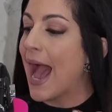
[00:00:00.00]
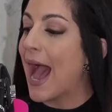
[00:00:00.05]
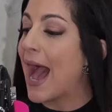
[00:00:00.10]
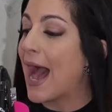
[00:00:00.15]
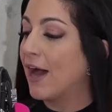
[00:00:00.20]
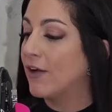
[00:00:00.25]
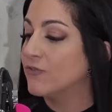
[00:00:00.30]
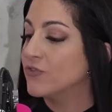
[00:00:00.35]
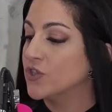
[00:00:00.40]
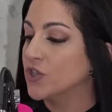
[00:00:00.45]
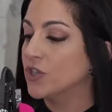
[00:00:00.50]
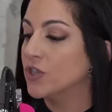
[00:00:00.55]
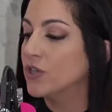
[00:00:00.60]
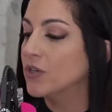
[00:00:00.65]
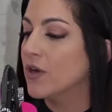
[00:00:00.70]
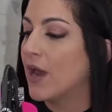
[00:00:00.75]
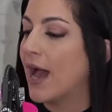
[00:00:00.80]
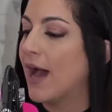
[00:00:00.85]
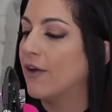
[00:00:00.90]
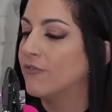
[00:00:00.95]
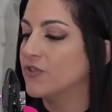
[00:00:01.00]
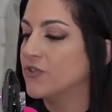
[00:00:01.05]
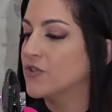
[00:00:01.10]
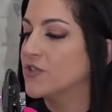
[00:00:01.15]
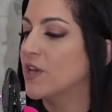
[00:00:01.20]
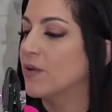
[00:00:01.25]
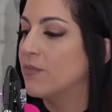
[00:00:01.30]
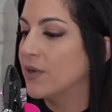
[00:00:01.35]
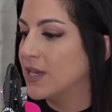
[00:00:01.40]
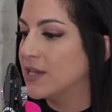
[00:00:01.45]
after
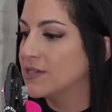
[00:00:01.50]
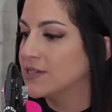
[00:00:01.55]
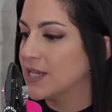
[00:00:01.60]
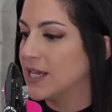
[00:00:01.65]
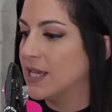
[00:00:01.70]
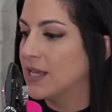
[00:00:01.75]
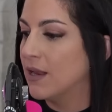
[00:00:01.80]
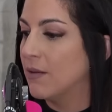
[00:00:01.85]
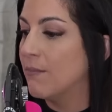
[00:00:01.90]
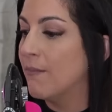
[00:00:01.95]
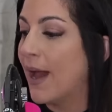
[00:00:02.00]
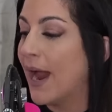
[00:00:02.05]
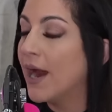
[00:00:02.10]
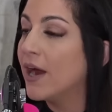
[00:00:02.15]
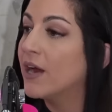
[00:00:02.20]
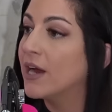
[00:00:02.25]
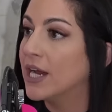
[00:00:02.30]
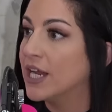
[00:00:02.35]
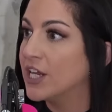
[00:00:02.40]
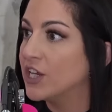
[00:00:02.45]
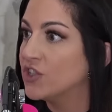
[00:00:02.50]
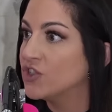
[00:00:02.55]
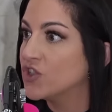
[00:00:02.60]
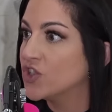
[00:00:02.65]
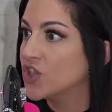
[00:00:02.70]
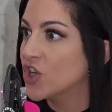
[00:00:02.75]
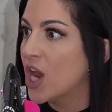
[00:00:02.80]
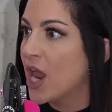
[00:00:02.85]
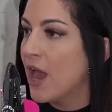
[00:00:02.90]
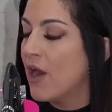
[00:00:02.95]
somebody's in a
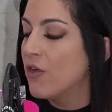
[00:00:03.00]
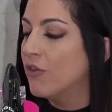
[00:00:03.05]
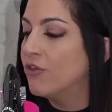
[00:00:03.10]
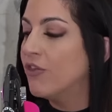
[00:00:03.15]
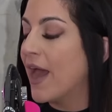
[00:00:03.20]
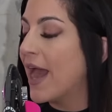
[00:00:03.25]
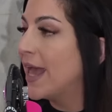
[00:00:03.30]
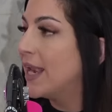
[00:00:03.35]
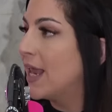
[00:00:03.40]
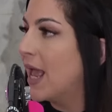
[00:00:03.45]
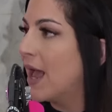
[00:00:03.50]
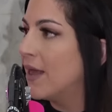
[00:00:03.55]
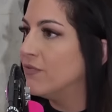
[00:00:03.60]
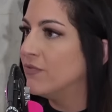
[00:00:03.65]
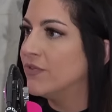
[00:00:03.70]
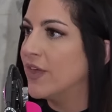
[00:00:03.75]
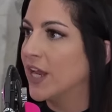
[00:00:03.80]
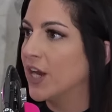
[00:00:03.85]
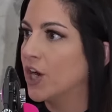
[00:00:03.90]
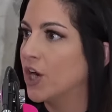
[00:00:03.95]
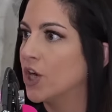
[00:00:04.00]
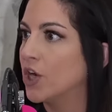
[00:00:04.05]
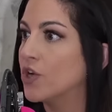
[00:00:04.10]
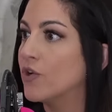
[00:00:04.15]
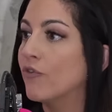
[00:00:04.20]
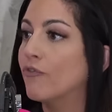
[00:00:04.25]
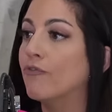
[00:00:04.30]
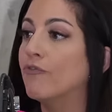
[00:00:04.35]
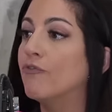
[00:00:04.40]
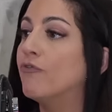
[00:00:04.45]
marriage, and they're
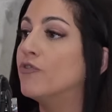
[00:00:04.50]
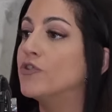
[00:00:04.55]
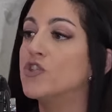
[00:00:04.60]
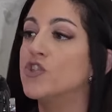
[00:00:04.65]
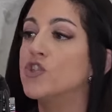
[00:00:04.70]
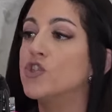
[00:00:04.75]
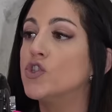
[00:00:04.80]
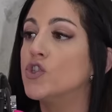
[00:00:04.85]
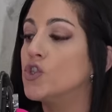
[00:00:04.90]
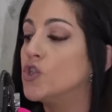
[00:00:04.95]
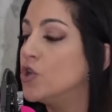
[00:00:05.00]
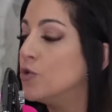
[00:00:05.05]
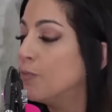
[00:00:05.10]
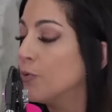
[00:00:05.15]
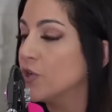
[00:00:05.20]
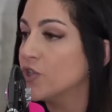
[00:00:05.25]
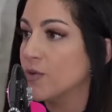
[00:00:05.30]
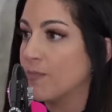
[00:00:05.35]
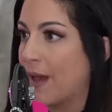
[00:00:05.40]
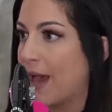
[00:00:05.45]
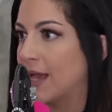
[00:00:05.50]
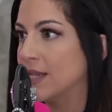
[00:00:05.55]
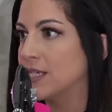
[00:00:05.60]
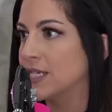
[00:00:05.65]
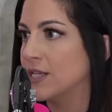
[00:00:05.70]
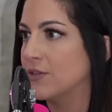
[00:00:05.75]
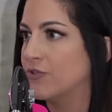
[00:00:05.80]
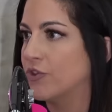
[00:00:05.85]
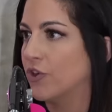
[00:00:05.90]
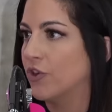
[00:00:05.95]
super
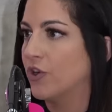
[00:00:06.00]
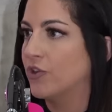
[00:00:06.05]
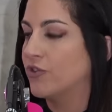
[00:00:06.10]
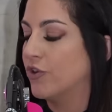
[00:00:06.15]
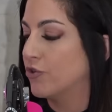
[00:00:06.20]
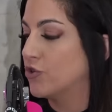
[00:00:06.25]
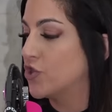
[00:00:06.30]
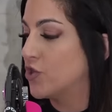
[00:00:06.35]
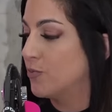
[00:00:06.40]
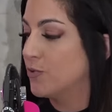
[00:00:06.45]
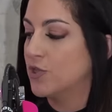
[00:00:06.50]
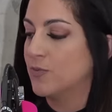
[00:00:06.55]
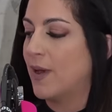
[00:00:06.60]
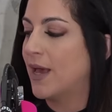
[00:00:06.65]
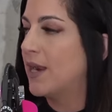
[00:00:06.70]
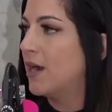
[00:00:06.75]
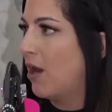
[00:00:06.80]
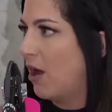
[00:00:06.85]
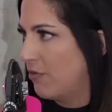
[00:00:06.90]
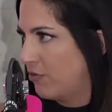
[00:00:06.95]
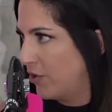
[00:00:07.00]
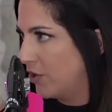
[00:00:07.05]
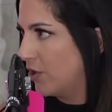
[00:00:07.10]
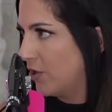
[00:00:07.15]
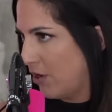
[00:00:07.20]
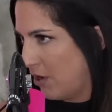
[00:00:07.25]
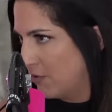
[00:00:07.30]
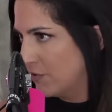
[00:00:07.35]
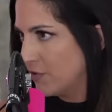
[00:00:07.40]
dependent. They're super dependent on their